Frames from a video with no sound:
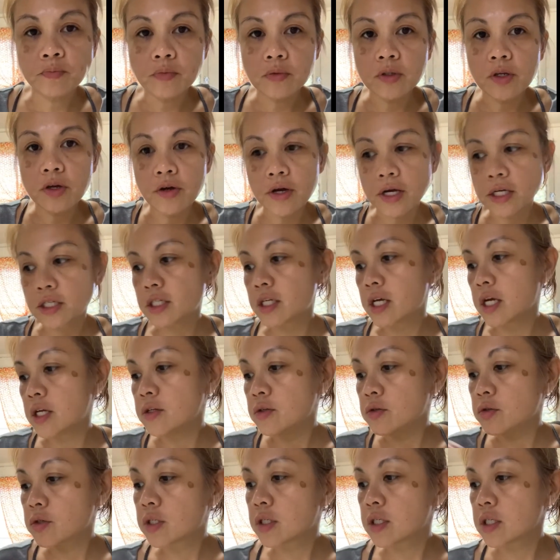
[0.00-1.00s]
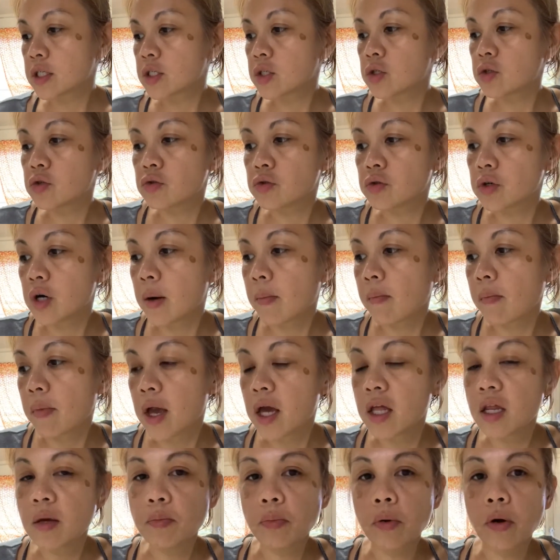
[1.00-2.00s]
You guys can use this to
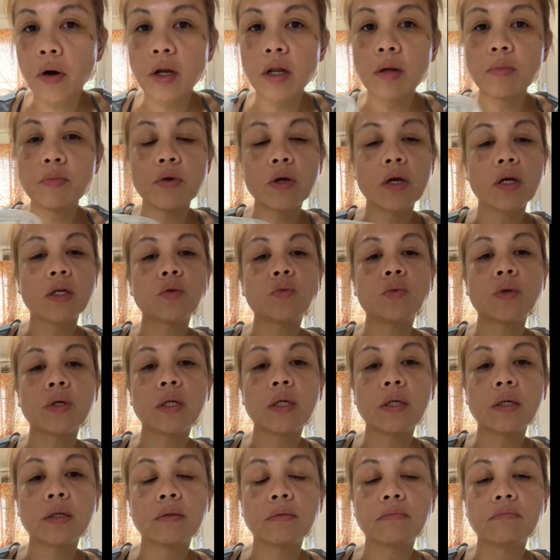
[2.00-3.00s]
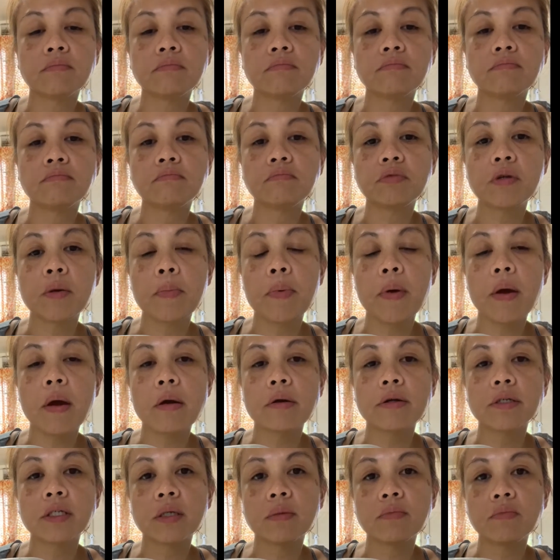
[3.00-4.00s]
any party if you guys want to prepare
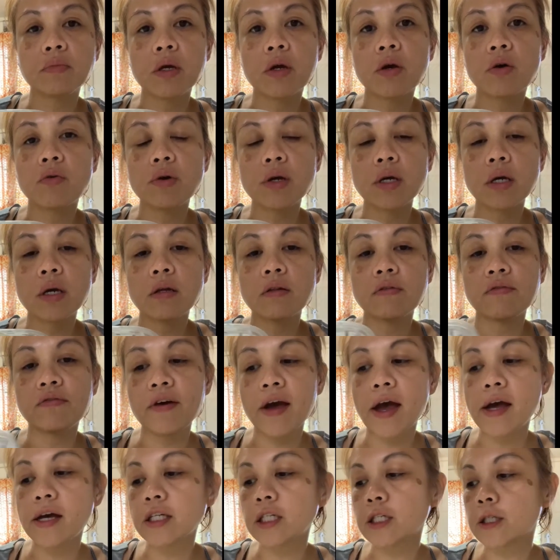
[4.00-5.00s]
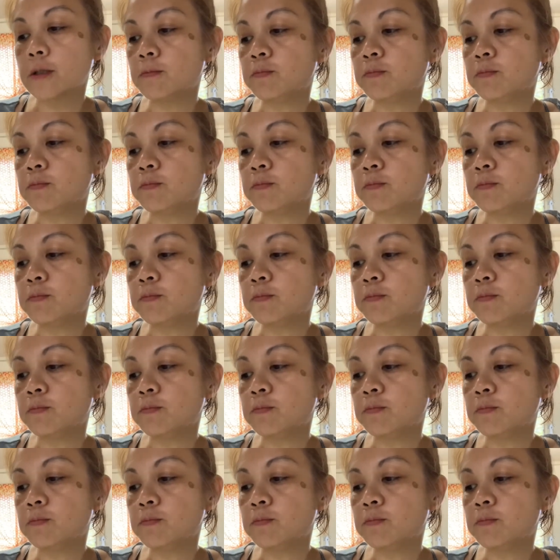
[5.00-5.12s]
something quick and fast.